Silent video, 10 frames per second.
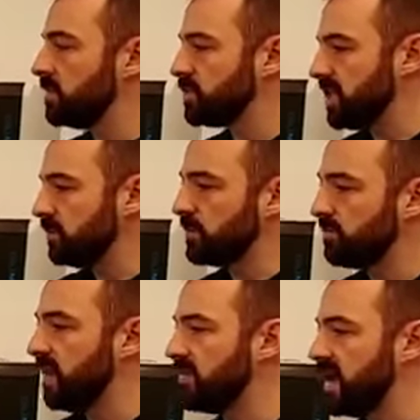machine with
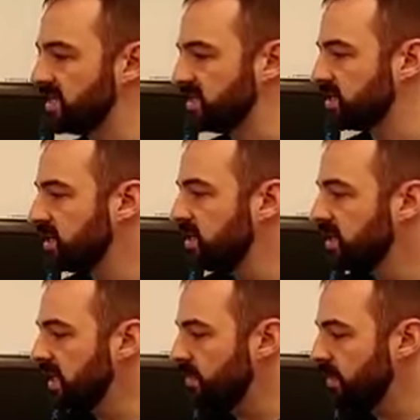a
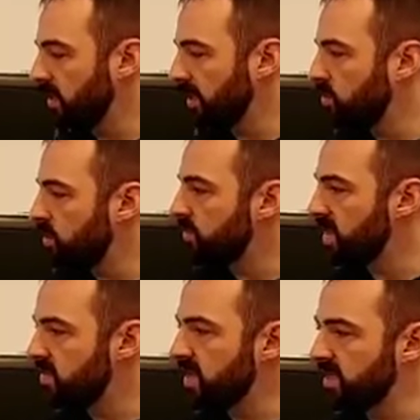5-axis capability would
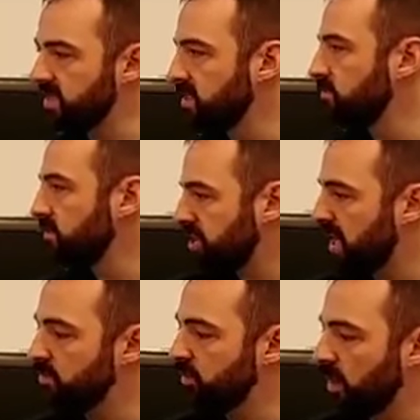be this
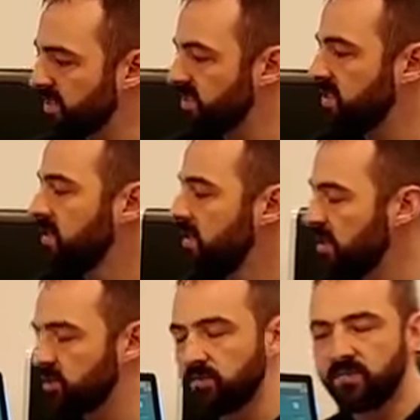machine
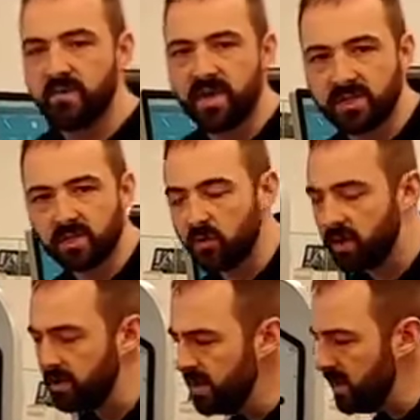plus a 5-axis
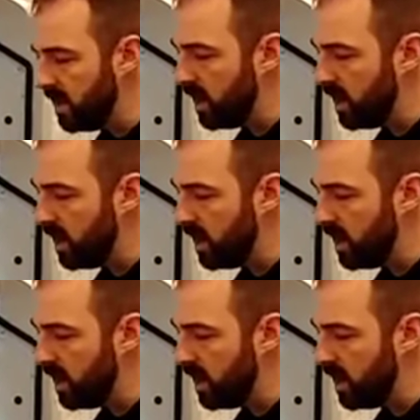trunnion.